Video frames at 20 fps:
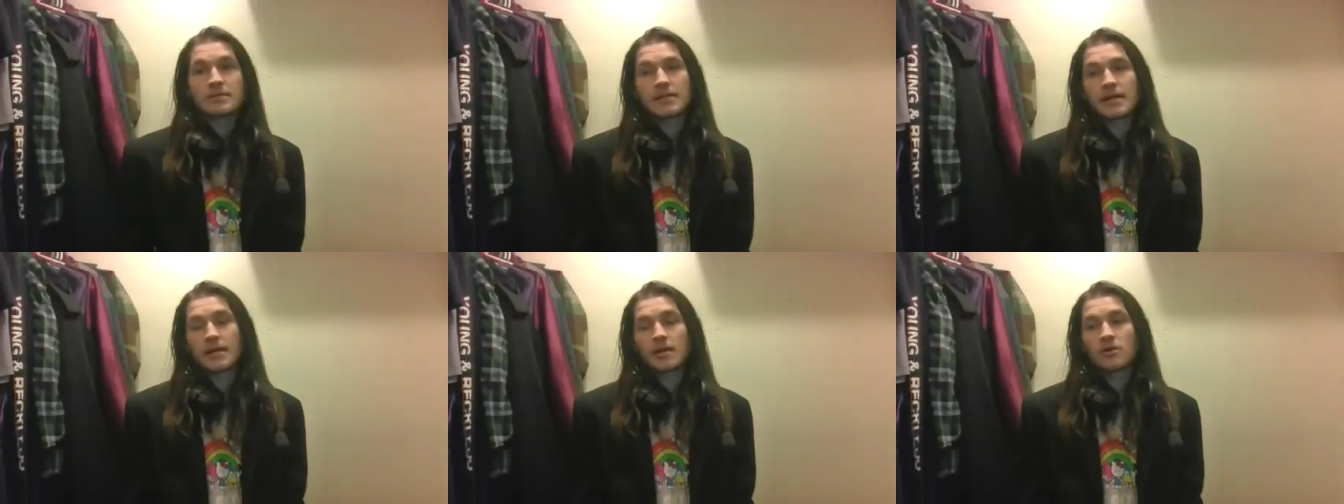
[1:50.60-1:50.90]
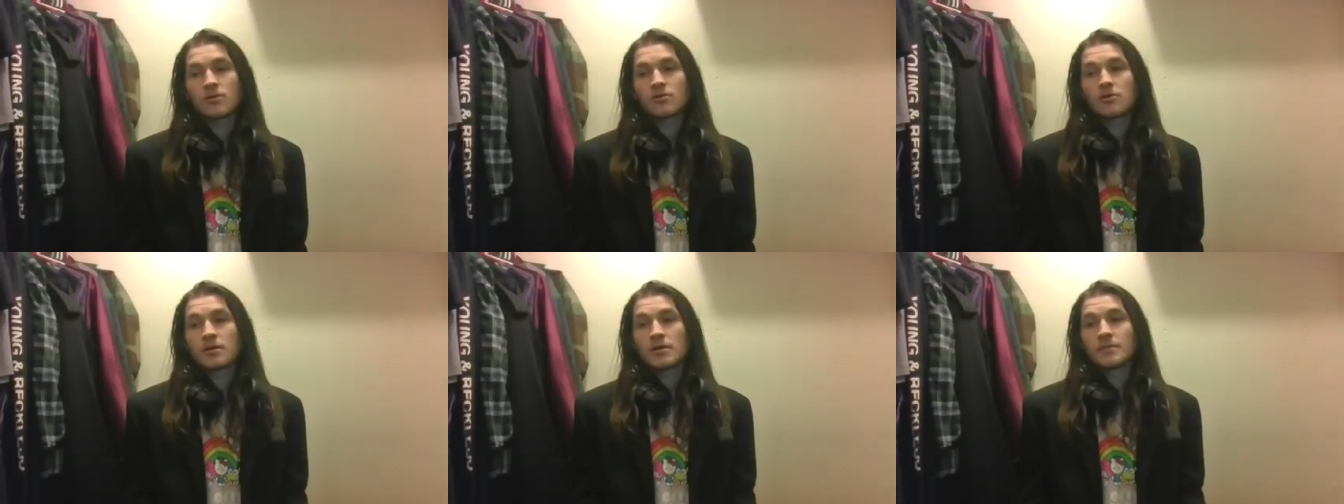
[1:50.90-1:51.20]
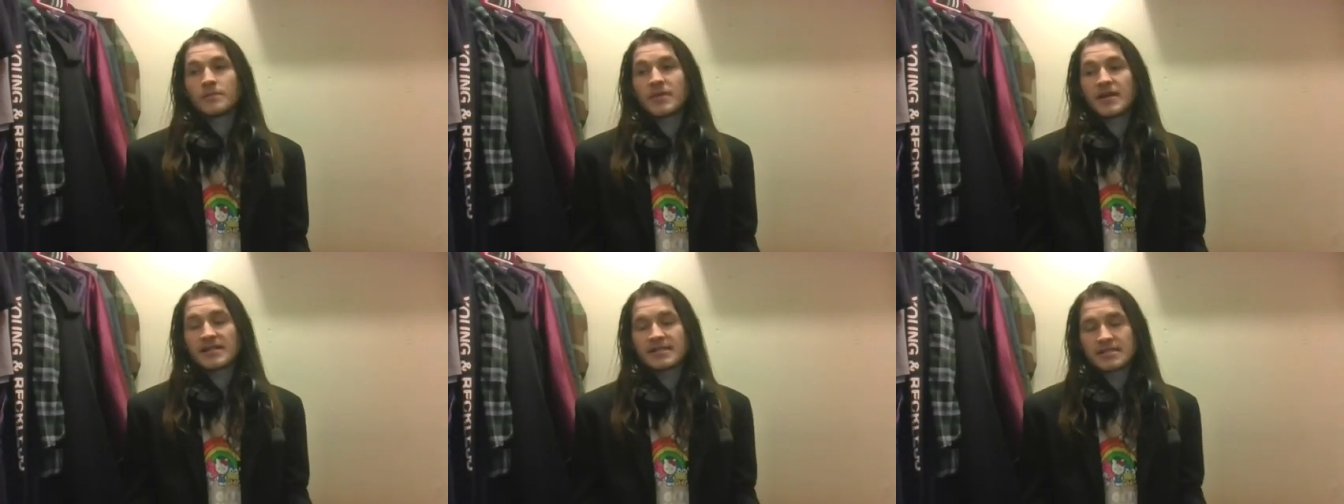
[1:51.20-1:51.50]
Now,
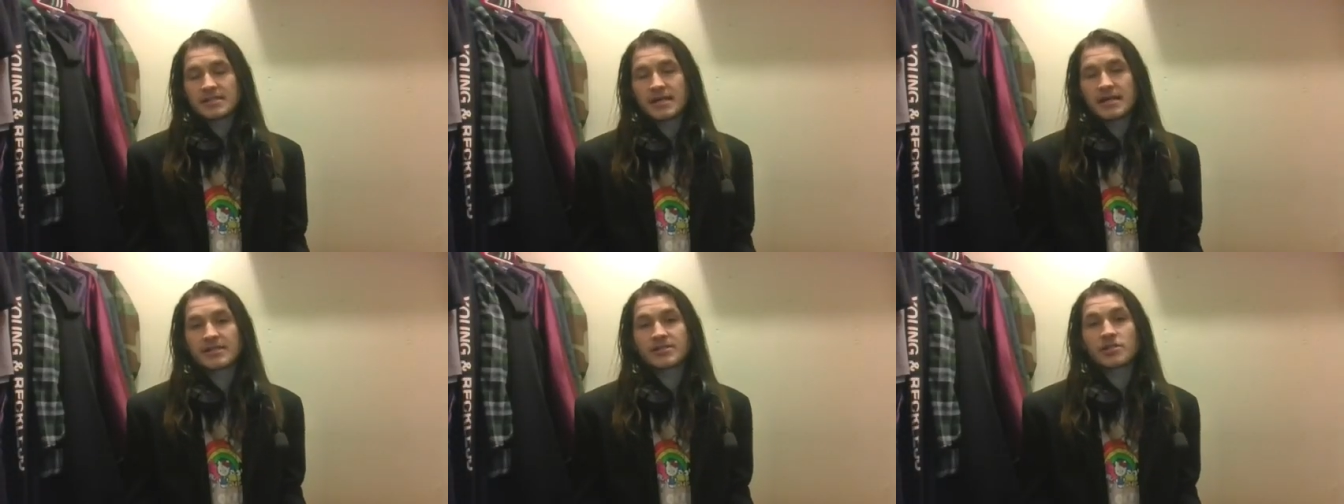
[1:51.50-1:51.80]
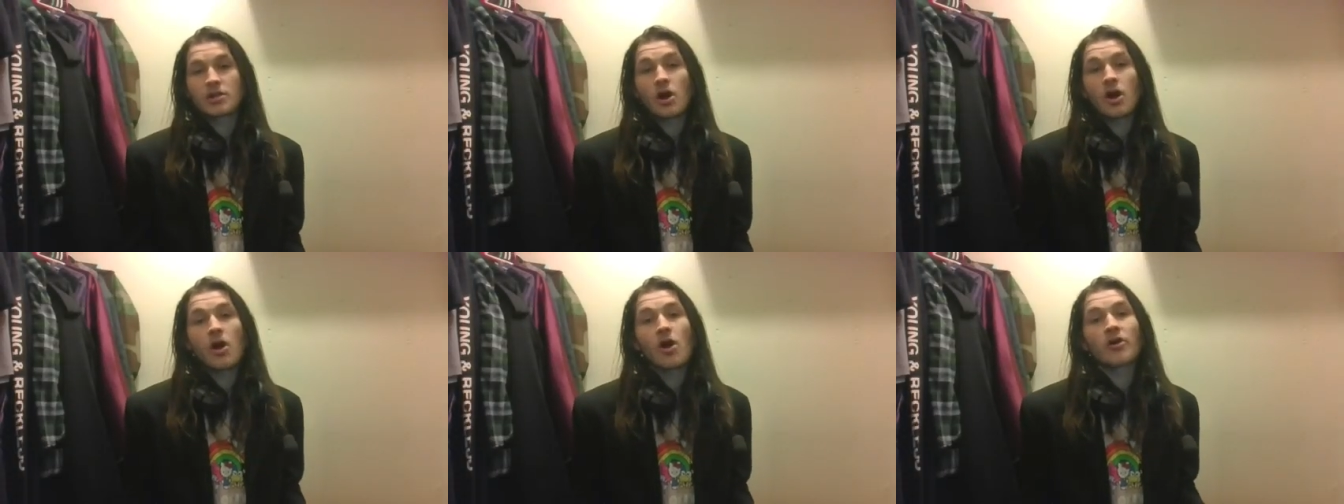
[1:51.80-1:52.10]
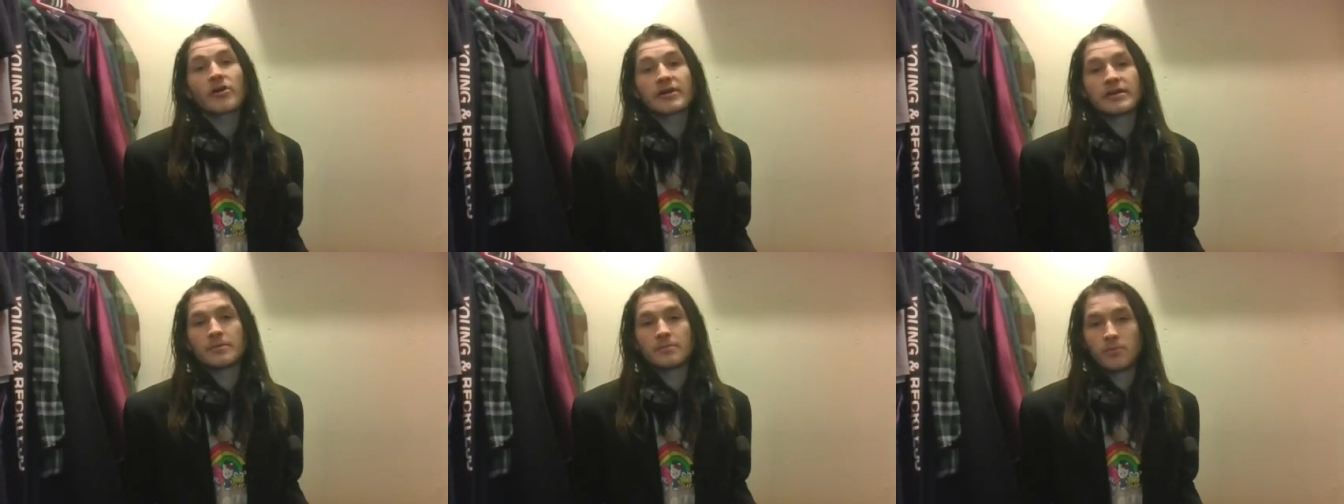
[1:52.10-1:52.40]
base stats
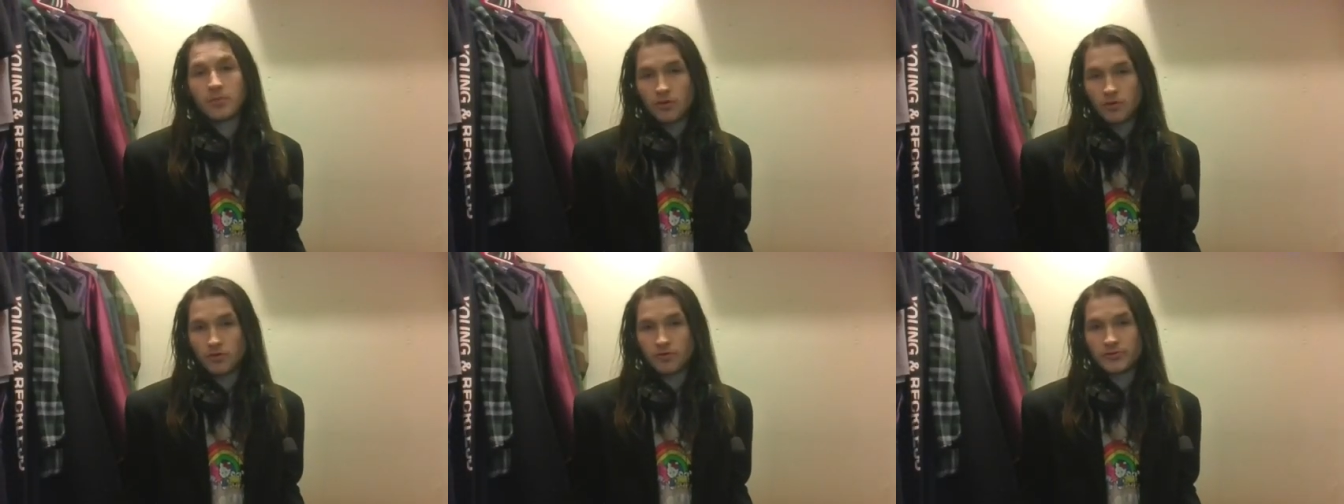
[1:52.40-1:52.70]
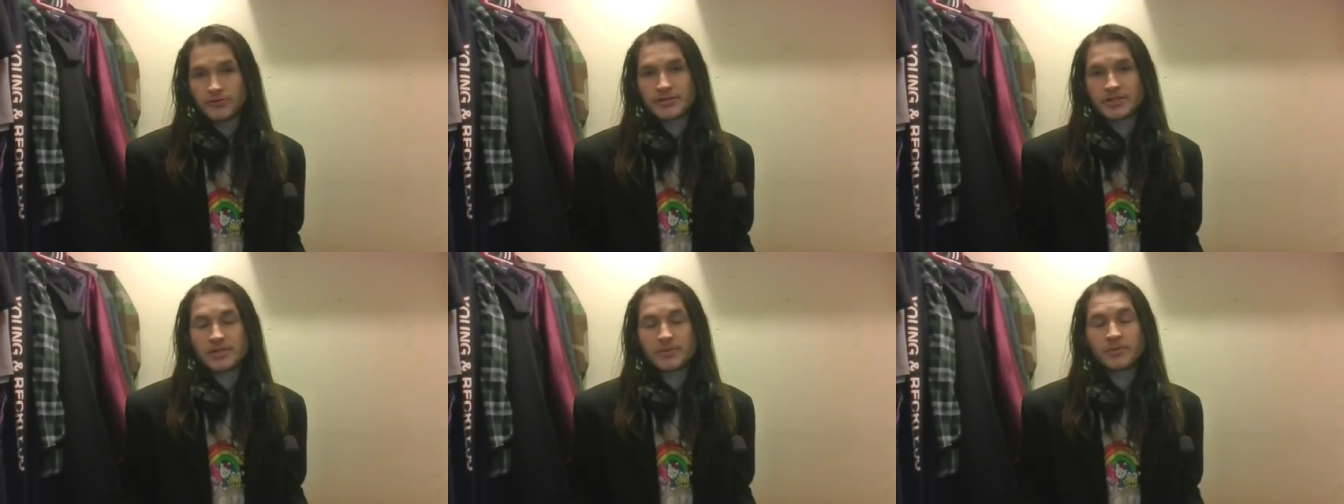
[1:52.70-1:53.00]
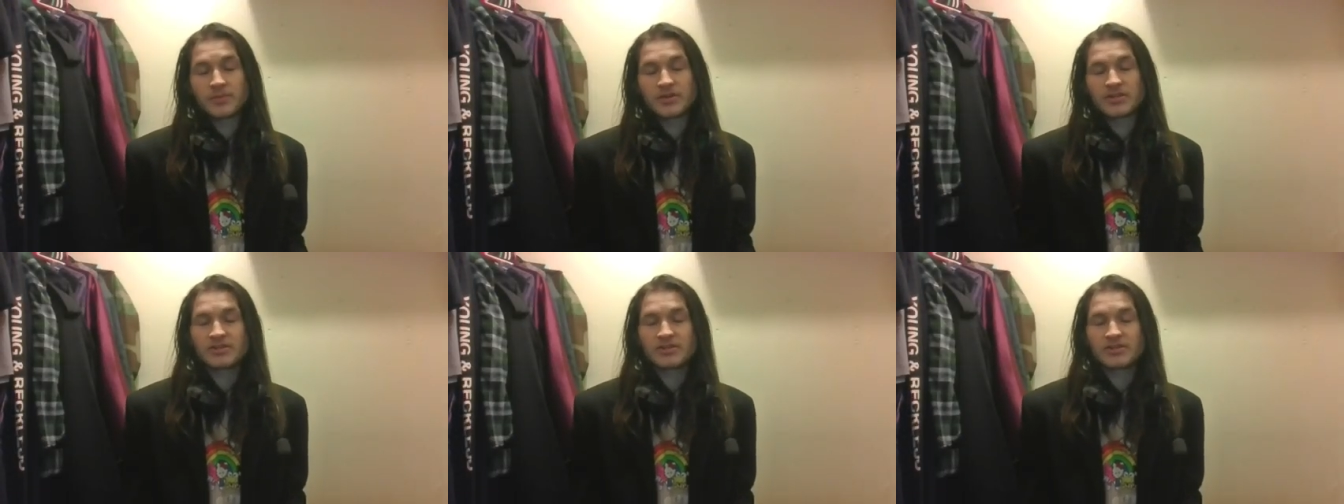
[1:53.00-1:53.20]
are important,